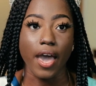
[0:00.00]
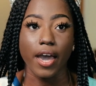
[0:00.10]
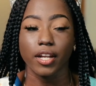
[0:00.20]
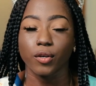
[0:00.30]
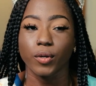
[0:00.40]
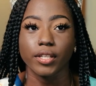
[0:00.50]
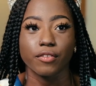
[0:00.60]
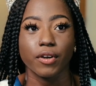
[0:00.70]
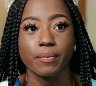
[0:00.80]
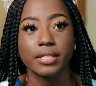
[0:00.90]
adequately
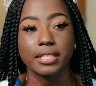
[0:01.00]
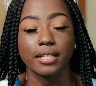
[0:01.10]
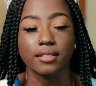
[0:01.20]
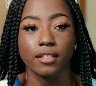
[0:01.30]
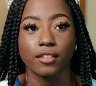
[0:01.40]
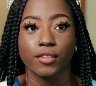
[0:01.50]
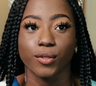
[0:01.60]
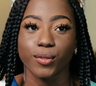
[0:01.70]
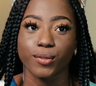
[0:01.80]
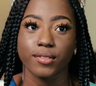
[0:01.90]
represented
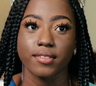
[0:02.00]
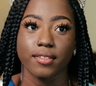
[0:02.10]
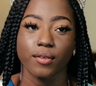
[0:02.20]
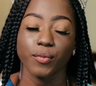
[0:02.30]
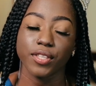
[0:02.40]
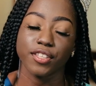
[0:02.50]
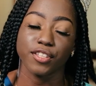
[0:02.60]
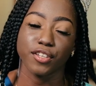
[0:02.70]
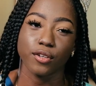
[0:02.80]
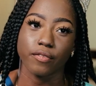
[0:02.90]
those within
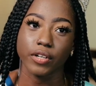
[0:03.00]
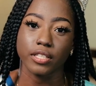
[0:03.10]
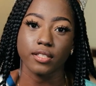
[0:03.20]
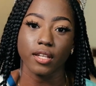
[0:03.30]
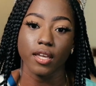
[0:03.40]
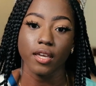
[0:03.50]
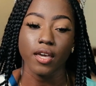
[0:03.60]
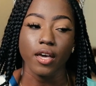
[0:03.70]
the university.